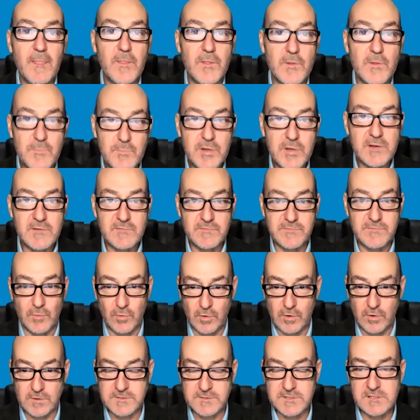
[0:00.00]

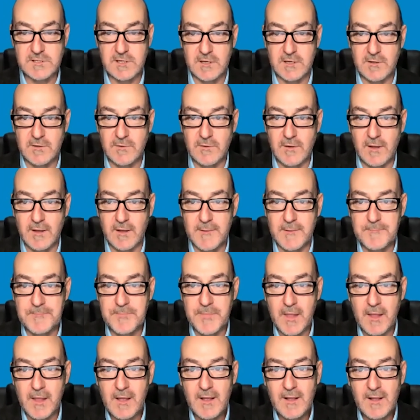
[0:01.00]
pitfalls. So
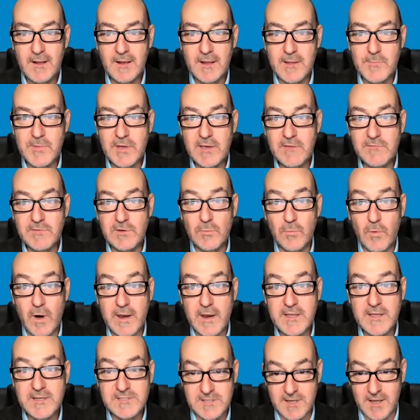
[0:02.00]
let me give you
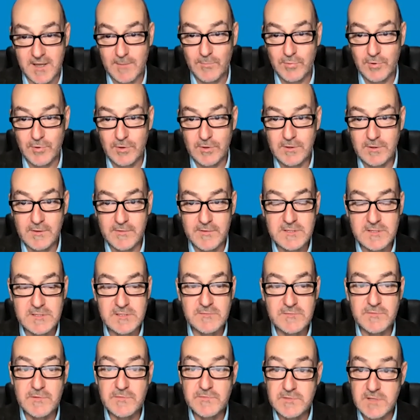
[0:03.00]
one example. There's
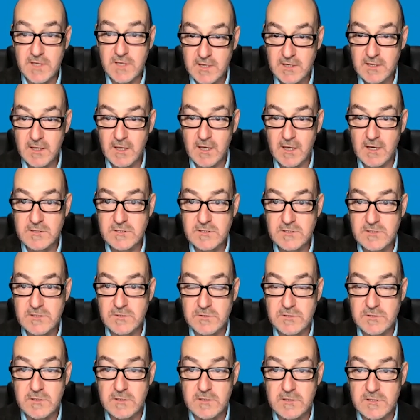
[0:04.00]
15
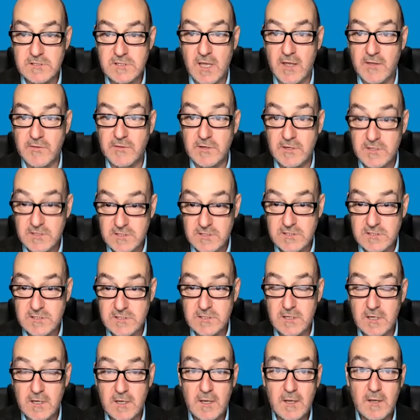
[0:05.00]
councils in the
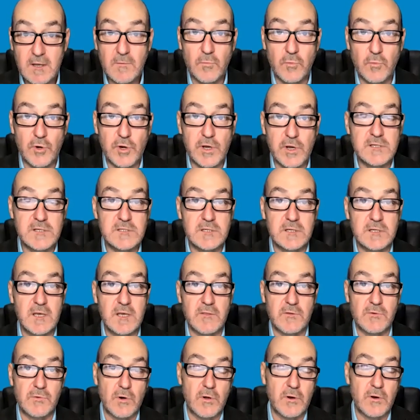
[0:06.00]
southeast working
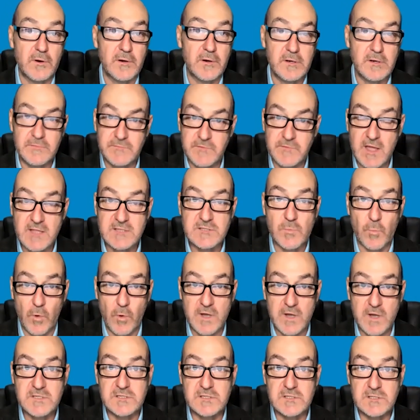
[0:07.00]
together on an advanced
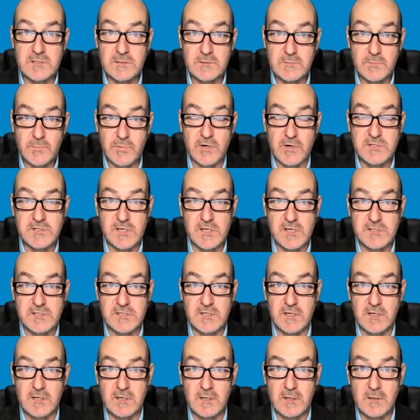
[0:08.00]
waste
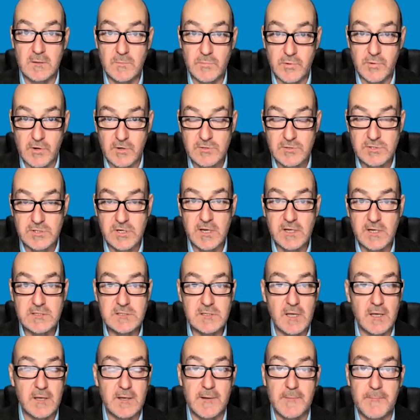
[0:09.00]
processing project.
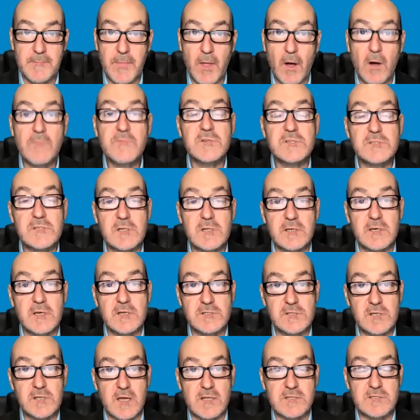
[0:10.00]
Obviously,
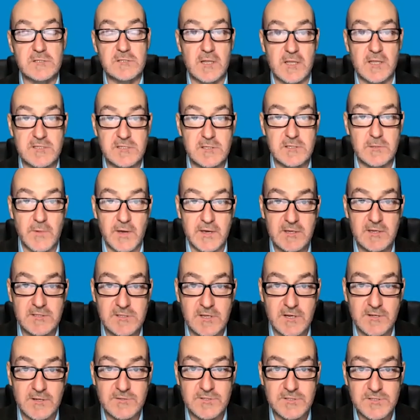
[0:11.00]
each council has to make its
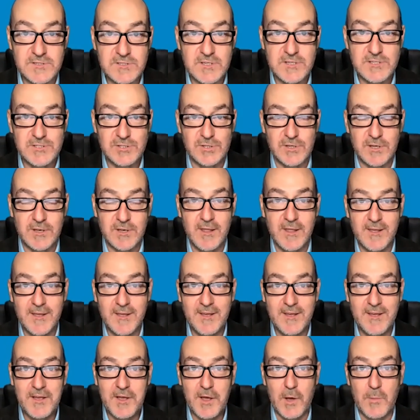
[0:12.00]
own decision
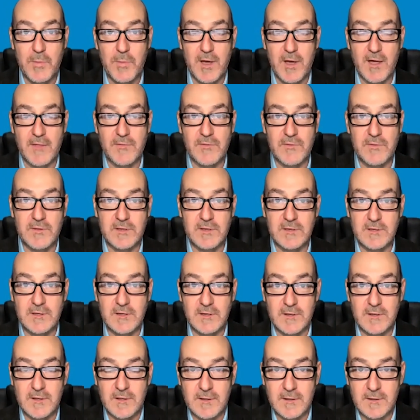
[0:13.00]
about
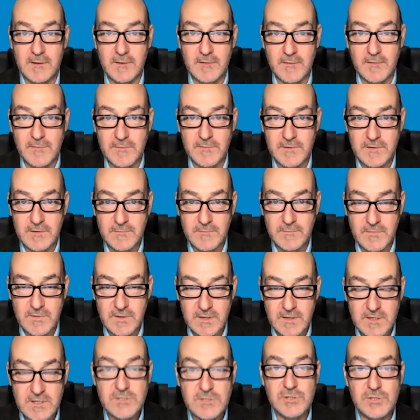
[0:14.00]

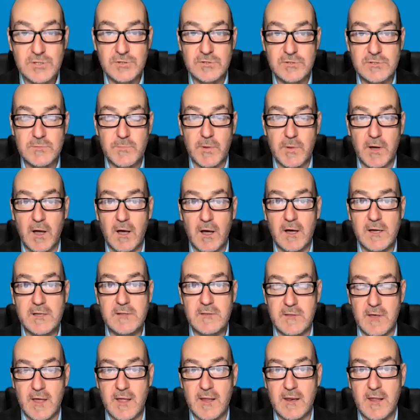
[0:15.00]
the issues
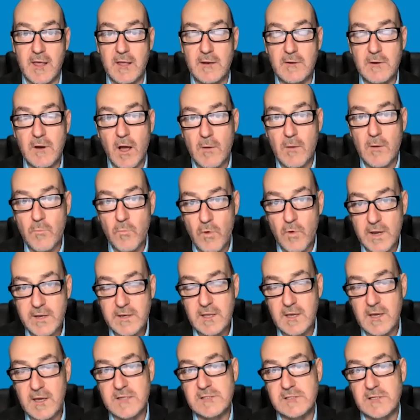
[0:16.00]
behind that. And one
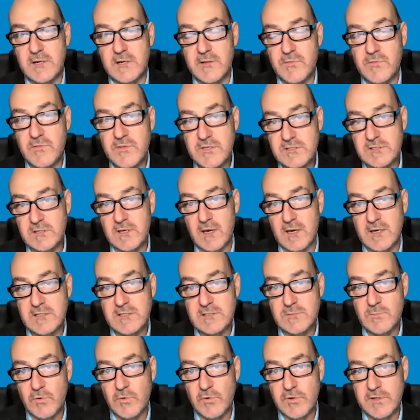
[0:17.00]
council in this
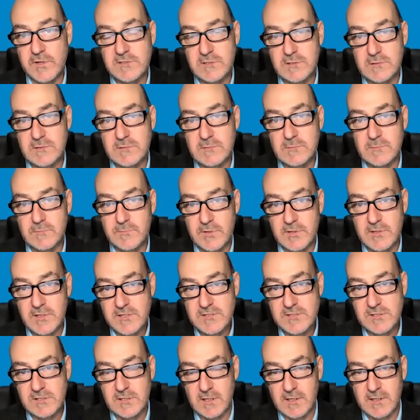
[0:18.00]
case, Mornington
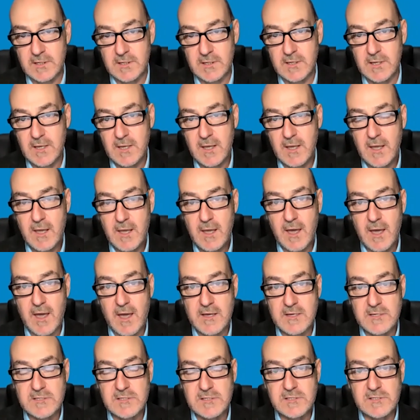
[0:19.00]
Peninsula,
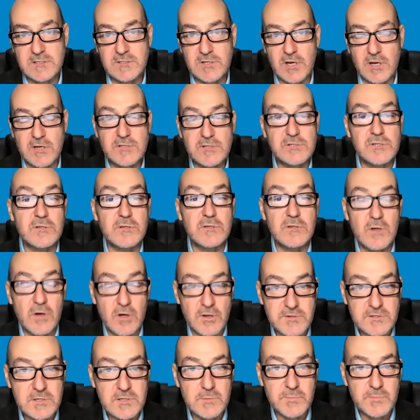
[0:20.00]
has chosen
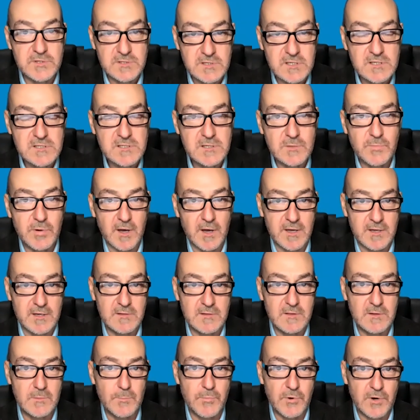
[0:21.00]
not to participate
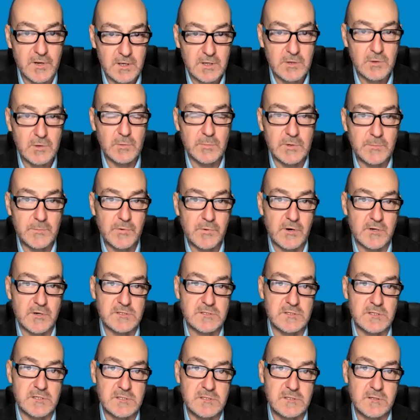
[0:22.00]
in the procurement
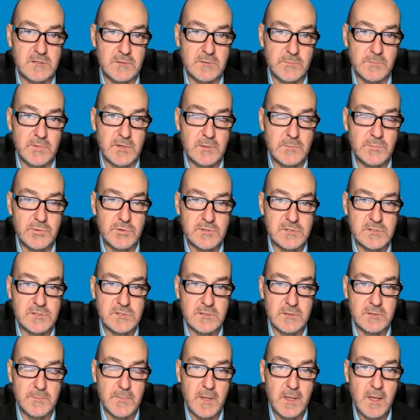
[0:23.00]
process that have been put to
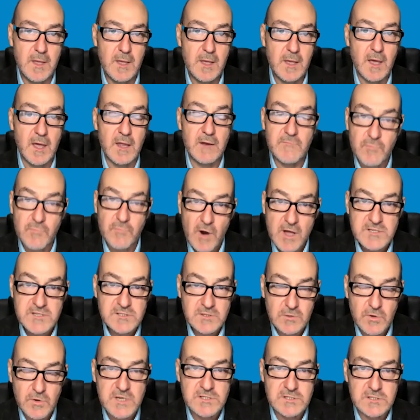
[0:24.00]
them and have raised
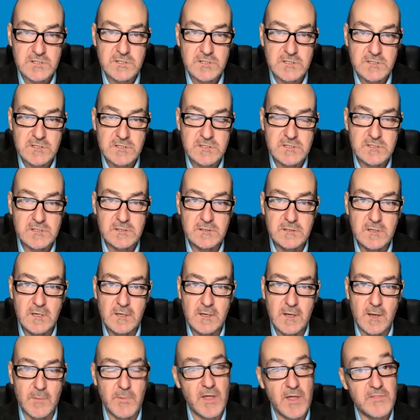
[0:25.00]
questions
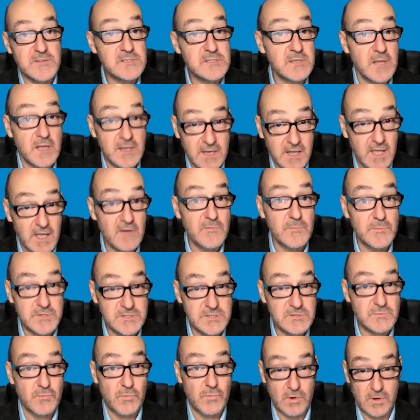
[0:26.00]
about the state
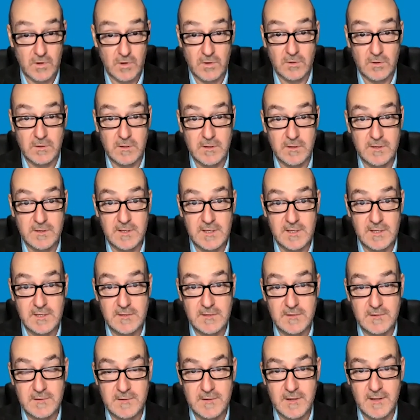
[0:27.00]
government's role
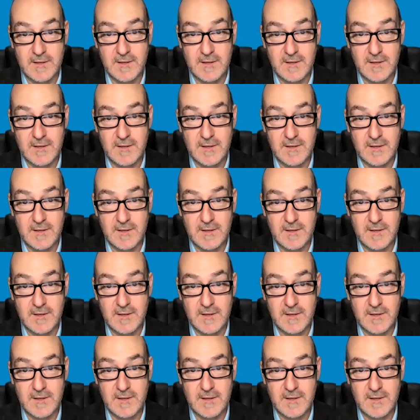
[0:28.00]
in